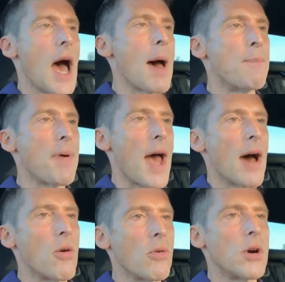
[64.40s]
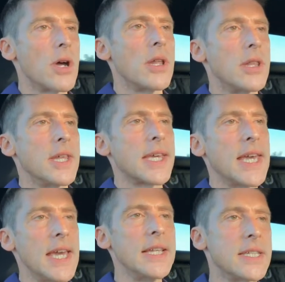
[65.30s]
about the
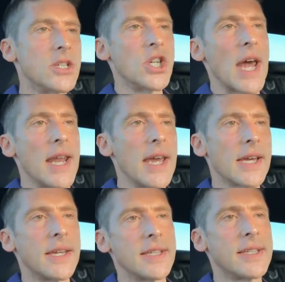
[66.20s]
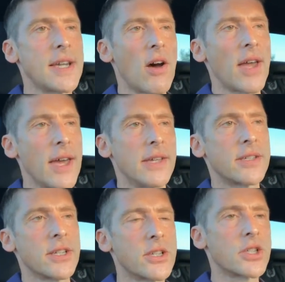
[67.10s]
ketogenic diet.
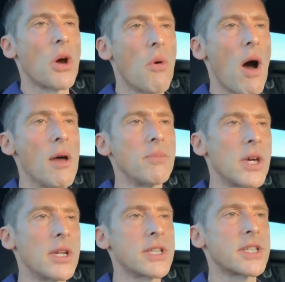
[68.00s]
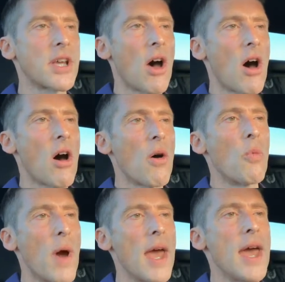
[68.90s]
So I'm going to start
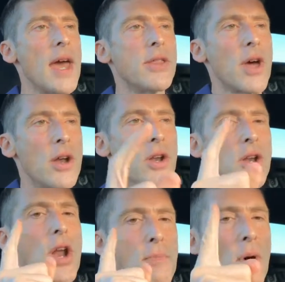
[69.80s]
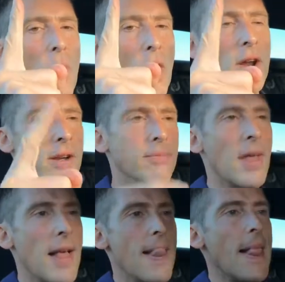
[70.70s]
with number
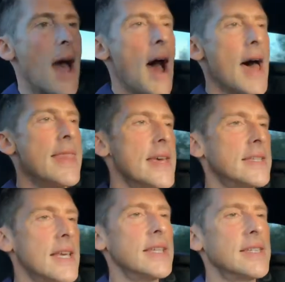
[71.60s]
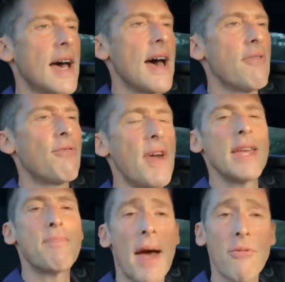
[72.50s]
1, and this is
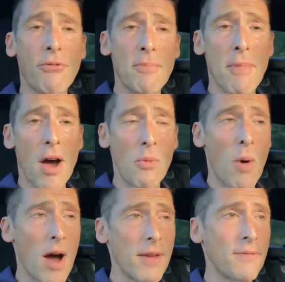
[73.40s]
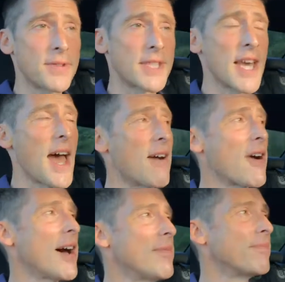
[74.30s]
feedback from my wife
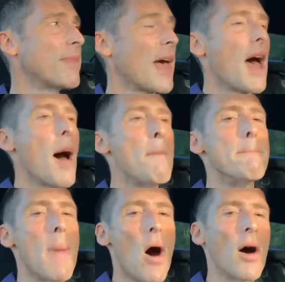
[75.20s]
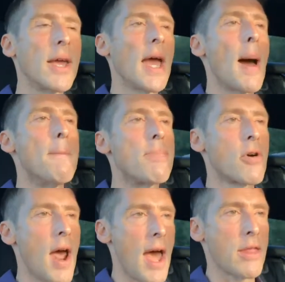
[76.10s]
Sarah. My
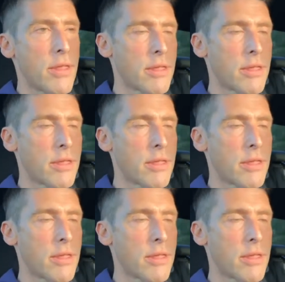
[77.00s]
breath